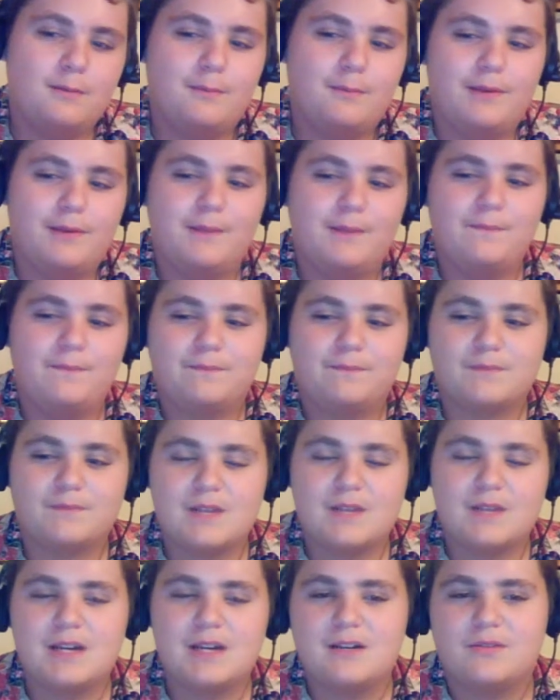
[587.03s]
But
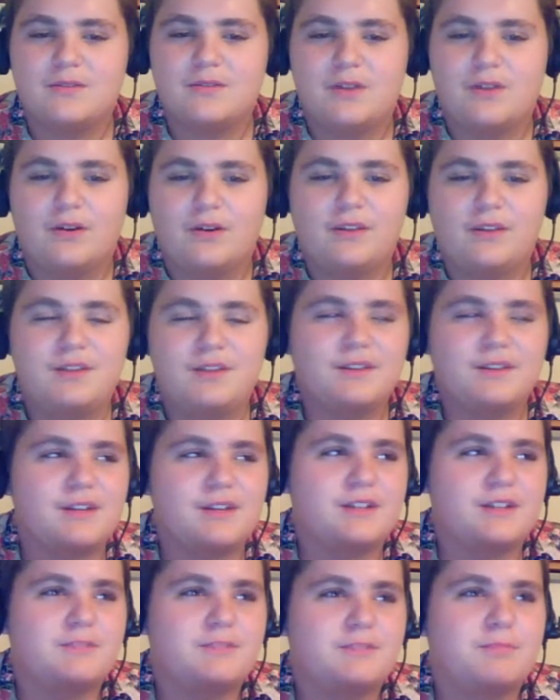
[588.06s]
I don't know. I think
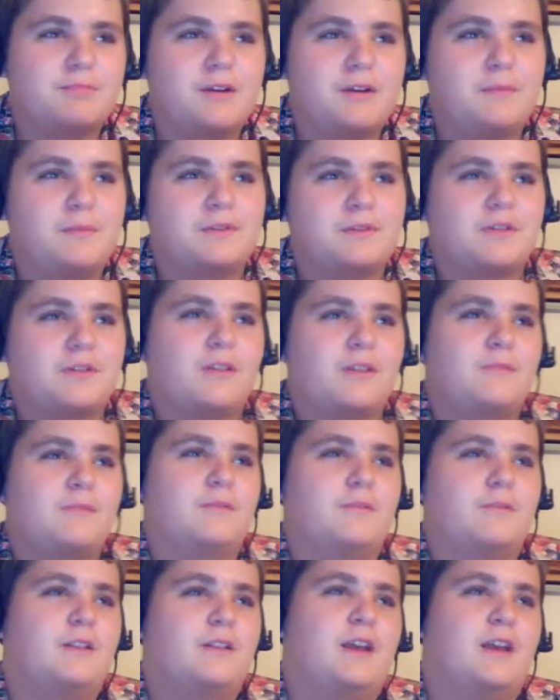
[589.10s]
that's pretty much all they
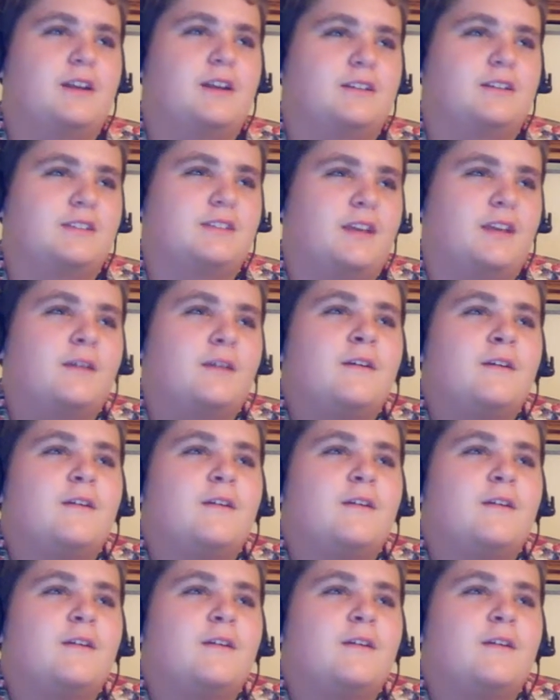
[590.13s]
really had to say.